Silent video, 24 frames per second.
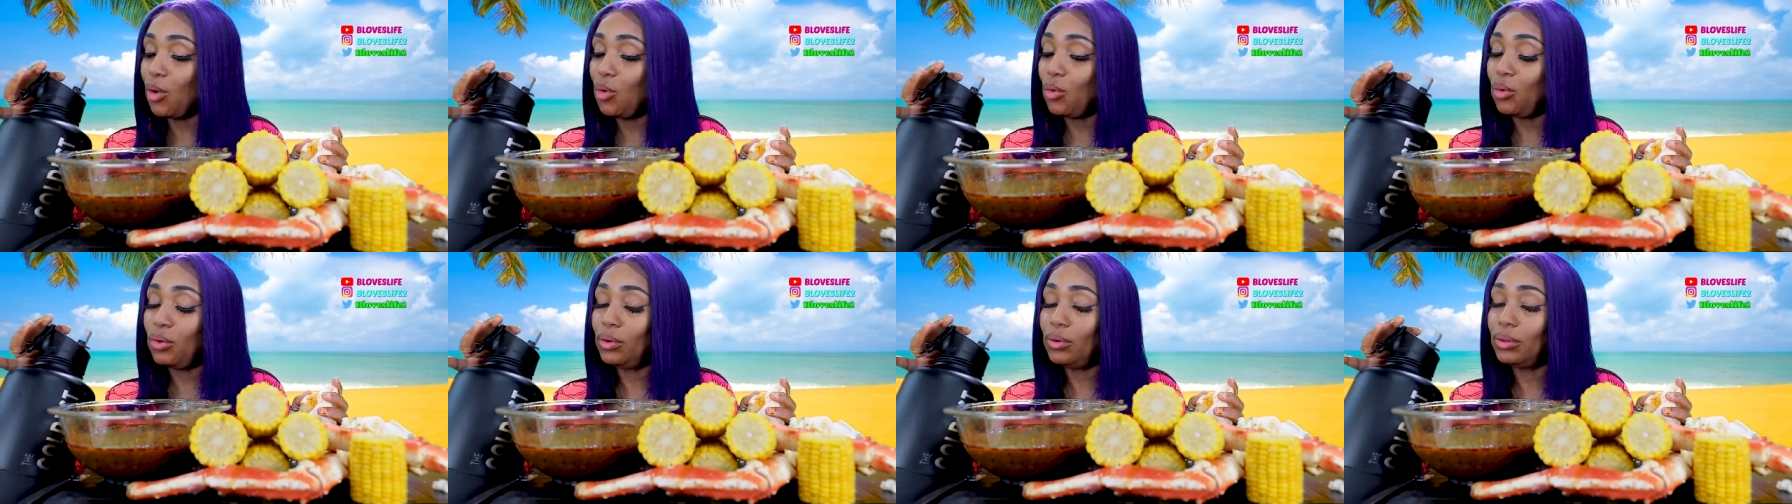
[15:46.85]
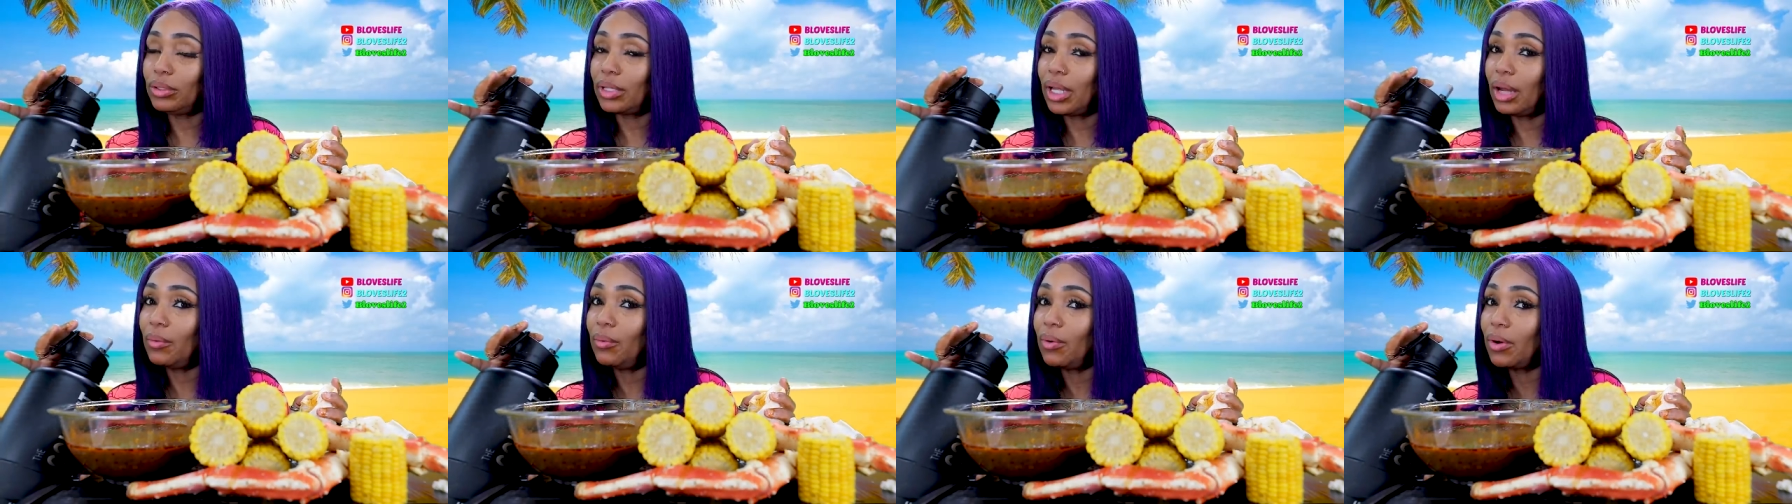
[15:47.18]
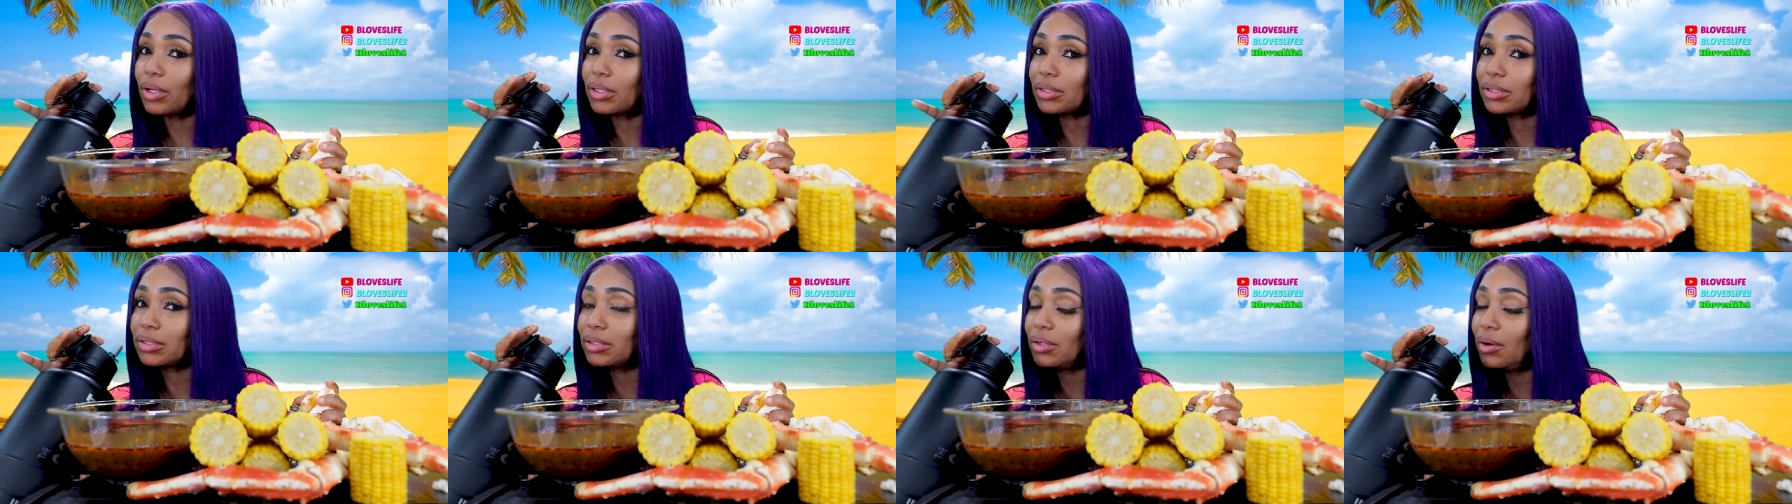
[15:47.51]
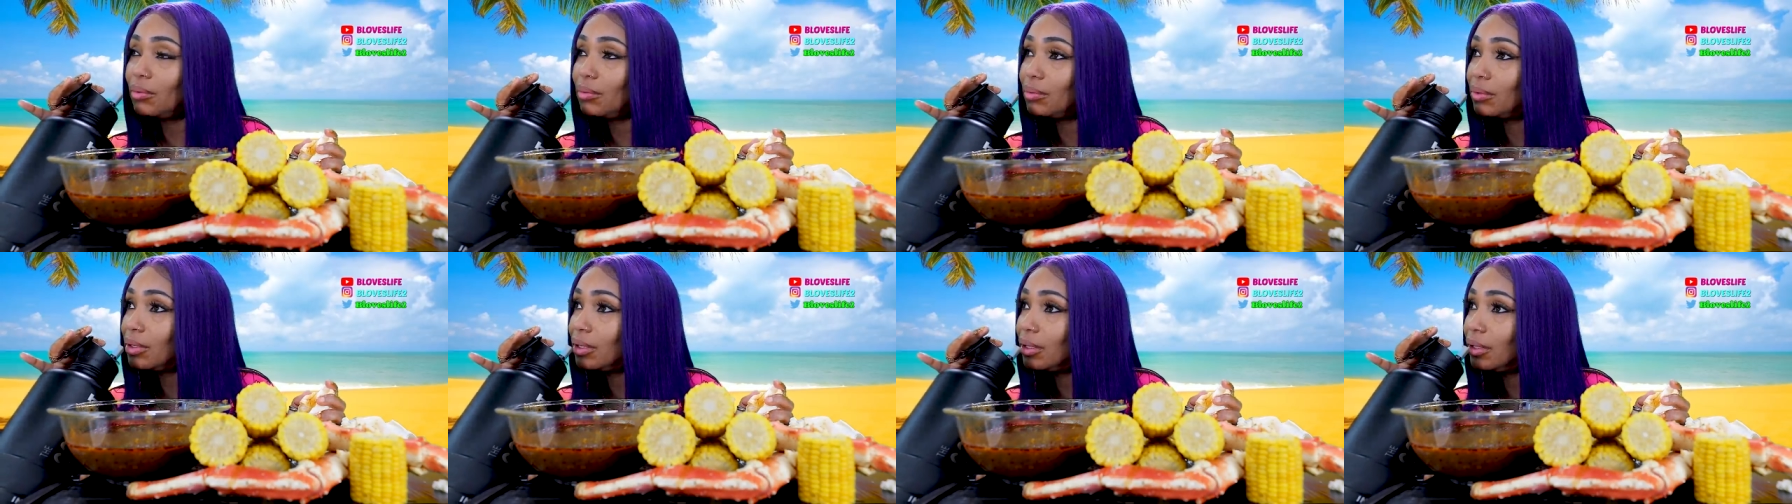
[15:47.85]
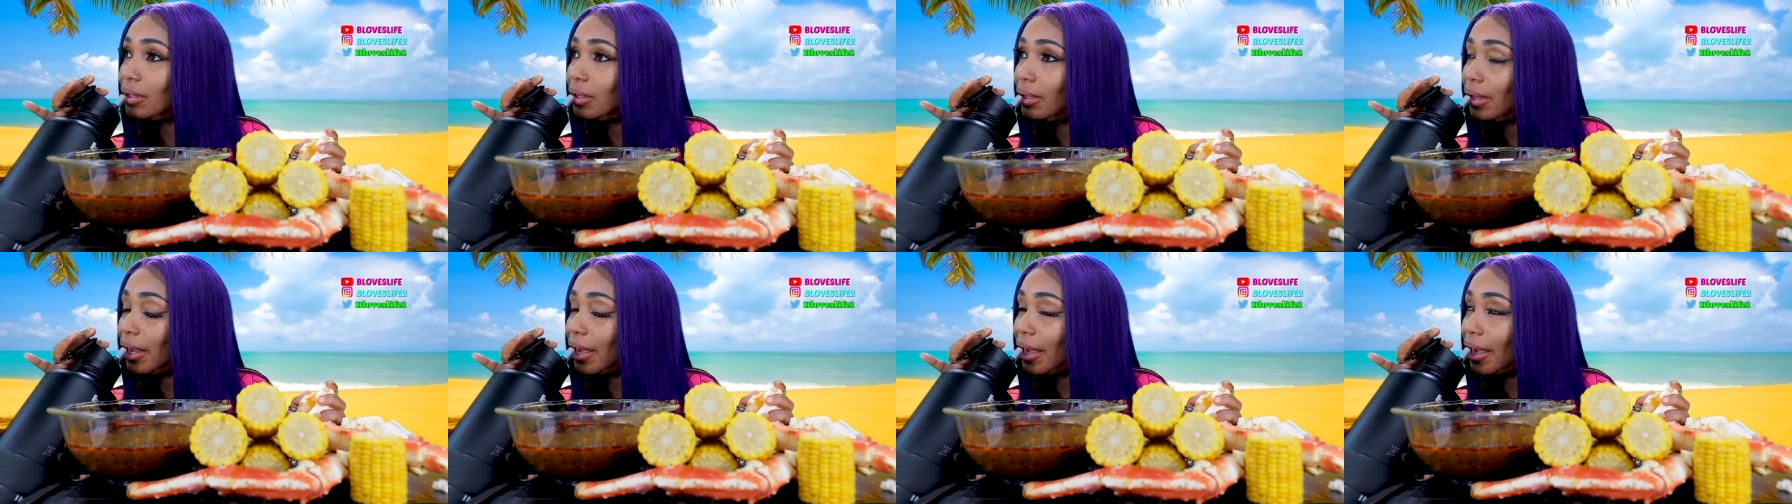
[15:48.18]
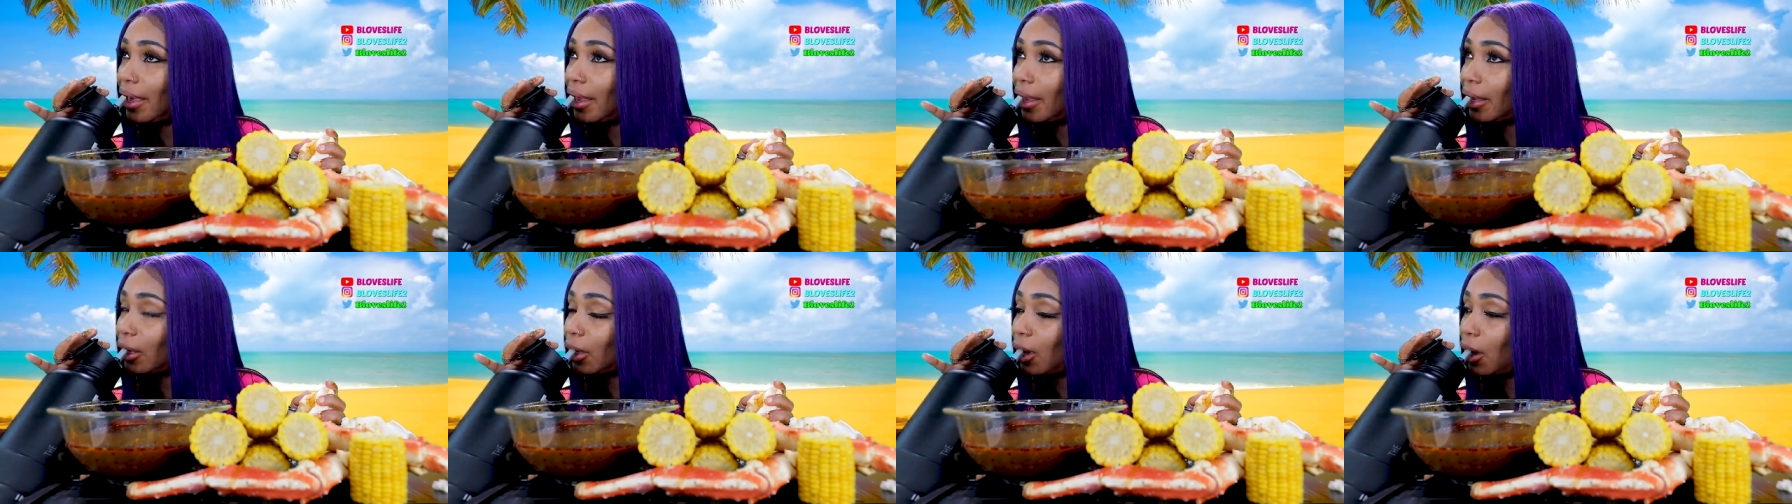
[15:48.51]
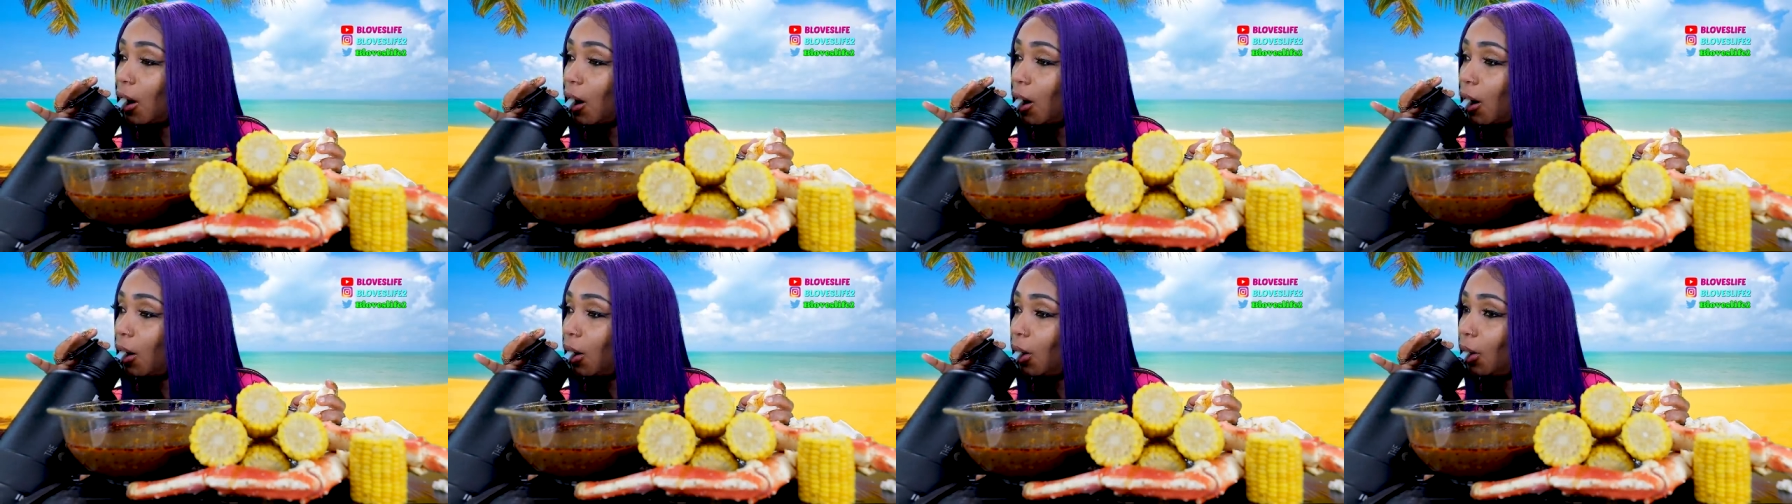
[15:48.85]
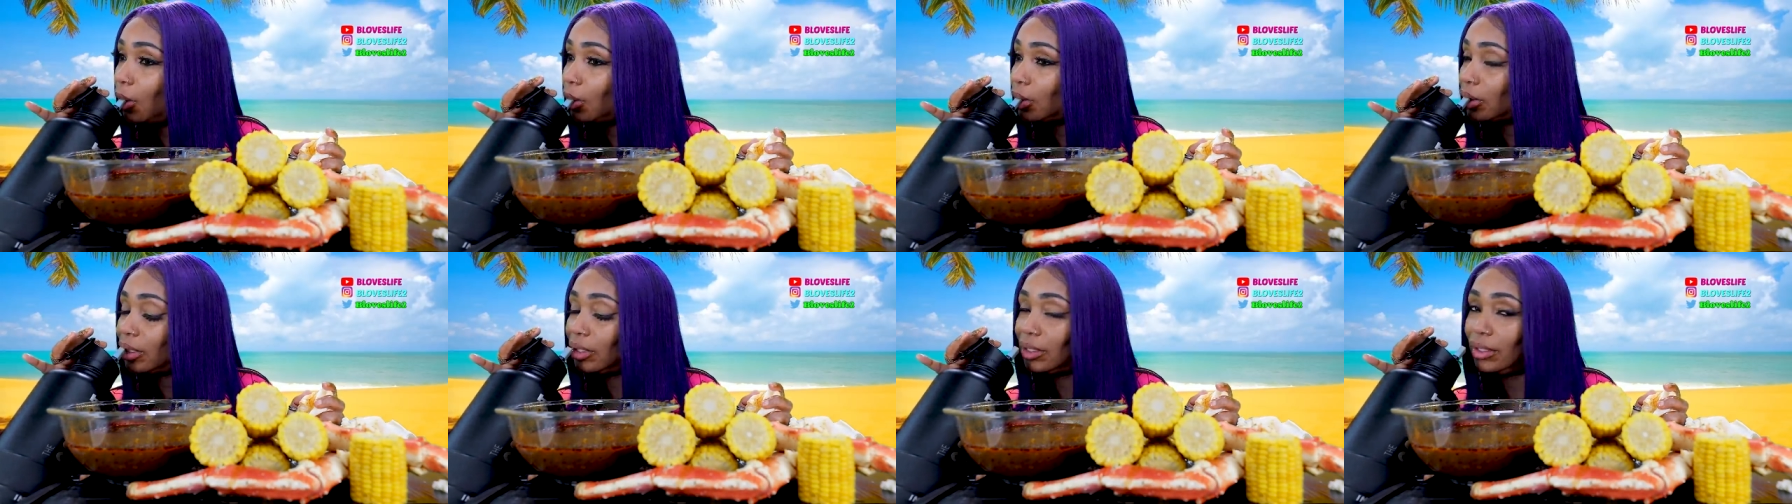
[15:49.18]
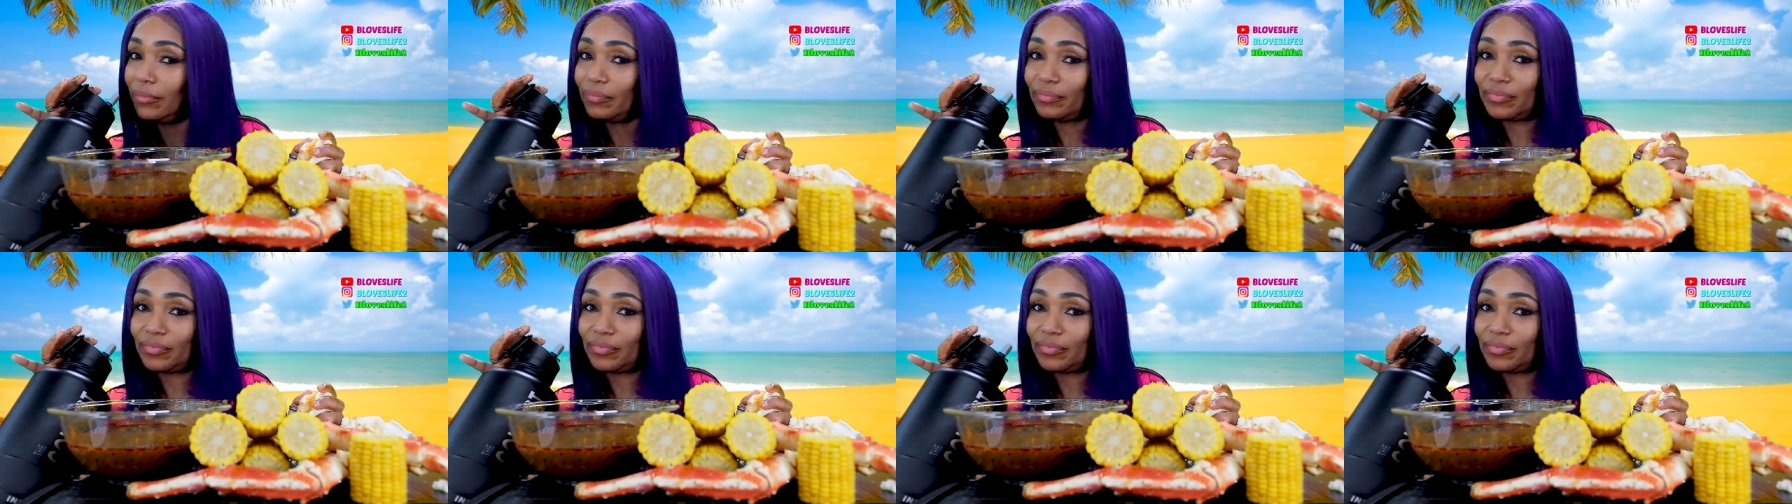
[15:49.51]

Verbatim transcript: Oh, that water's so good and cold.